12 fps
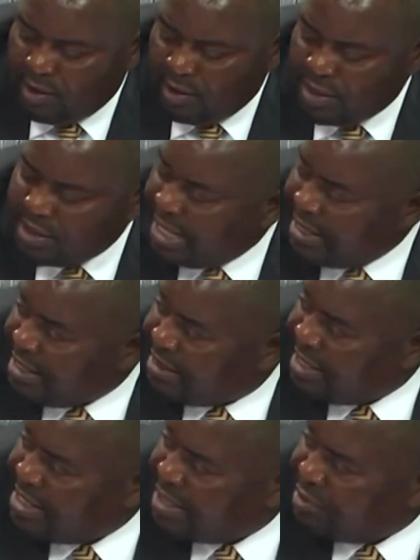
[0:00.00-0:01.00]
The other
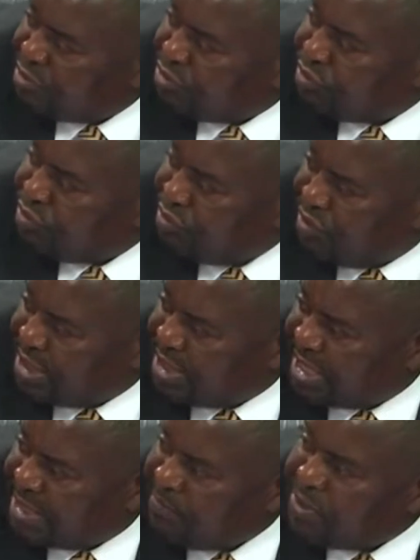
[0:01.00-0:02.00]
thing that we should know is
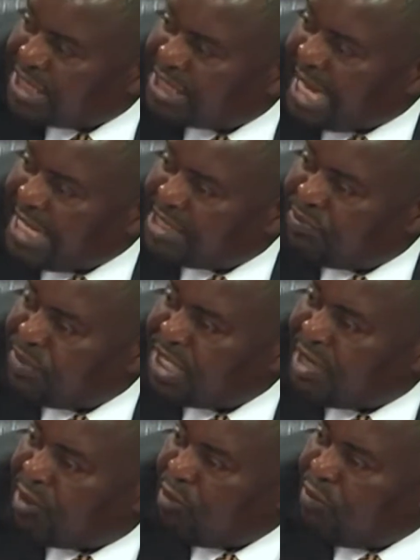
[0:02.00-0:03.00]
that besides being a
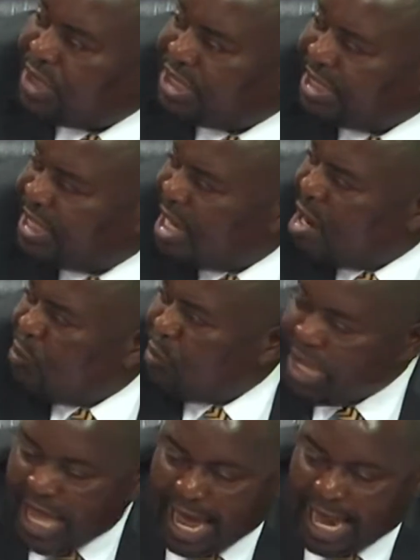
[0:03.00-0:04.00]
committee, we
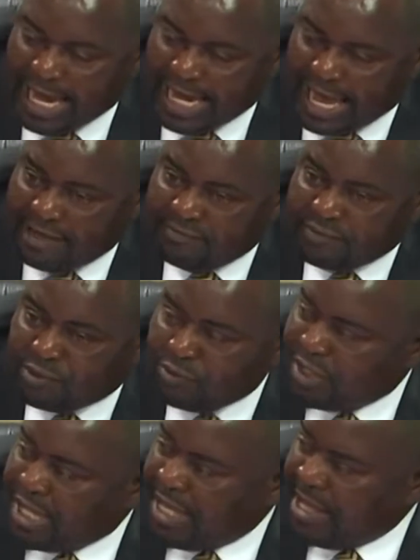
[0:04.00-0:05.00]
are alive to
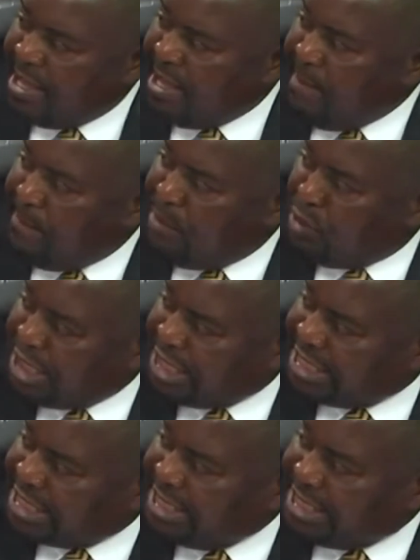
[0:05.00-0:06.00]
the
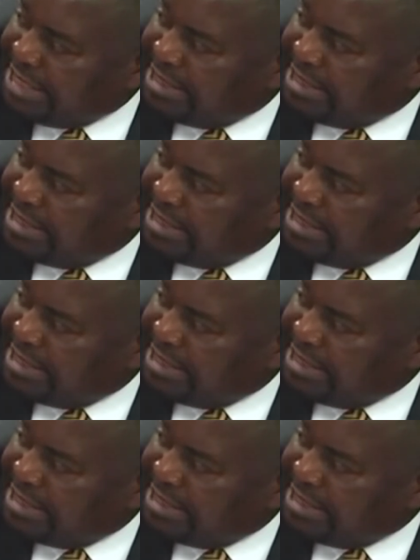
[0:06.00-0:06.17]
policies